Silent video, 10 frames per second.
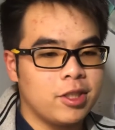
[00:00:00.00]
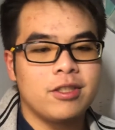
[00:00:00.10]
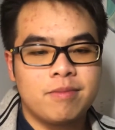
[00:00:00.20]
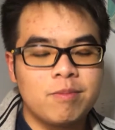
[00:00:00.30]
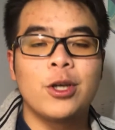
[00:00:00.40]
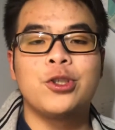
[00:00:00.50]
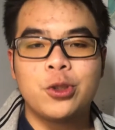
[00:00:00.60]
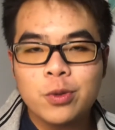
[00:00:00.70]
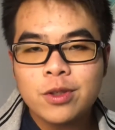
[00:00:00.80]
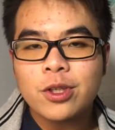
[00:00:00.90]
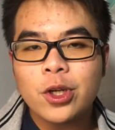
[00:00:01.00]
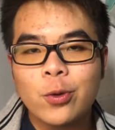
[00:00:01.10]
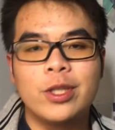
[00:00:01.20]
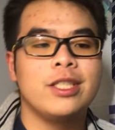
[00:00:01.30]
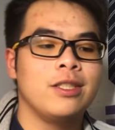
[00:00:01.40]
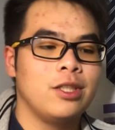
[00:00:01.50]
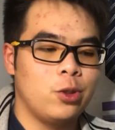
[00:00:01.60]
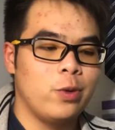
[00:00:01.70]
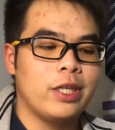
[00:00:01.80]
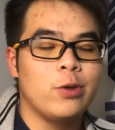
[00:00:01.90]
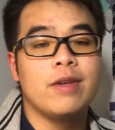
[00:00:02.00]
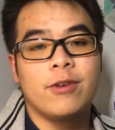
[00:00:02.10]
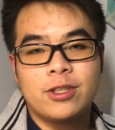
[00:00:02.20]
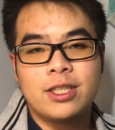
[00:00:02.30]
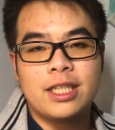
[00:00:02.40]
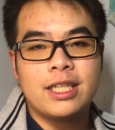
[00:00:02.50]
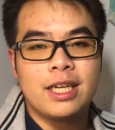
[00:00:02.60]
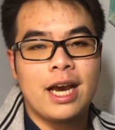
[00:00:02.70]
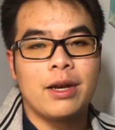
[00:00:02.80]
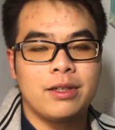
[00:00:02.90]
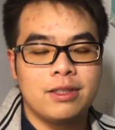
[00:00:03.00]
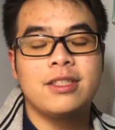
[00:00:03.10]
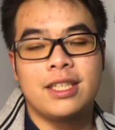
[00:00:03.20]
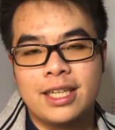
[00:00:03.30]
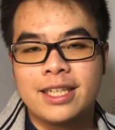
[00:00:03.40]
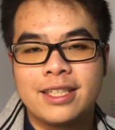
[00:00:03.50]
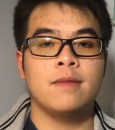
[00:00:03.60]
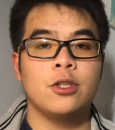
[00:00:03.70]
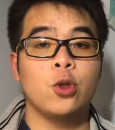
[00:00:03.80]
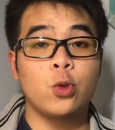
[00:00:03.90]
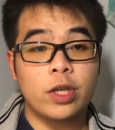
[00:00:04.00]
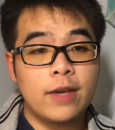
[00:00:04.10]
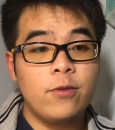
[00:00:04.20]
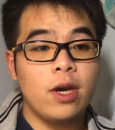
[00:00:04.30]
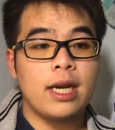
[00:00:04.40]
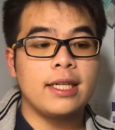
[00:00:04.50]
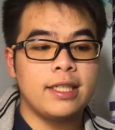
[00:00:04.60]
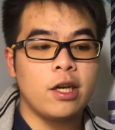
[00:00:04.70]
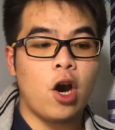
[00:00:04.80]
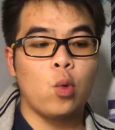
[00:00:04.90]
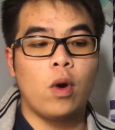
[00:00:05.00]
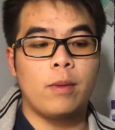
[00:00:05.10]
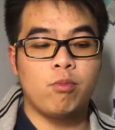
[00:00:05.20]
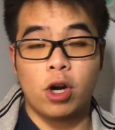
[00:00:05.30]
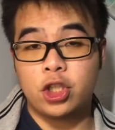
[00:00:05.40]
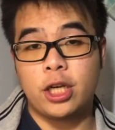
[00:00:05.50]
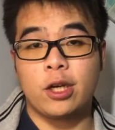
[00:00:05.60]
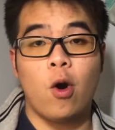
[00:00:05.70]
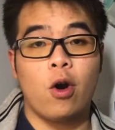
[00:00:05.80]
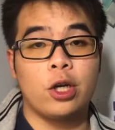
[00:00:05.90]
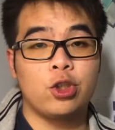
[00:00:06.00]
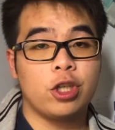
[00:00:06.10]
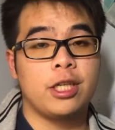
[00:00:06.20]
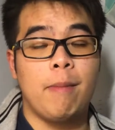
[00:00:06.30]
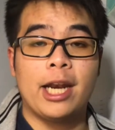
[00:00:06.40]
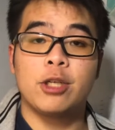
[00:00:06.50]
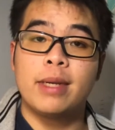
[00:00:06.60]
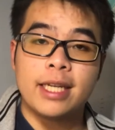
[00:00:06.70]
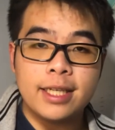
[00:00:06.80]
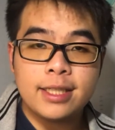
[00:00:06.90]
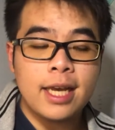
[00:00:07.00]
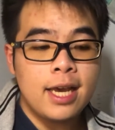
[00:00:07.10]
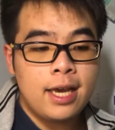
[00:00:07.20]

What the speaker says: just a student who is doing university at Sydney. So to give you an idea on what project or construction management is,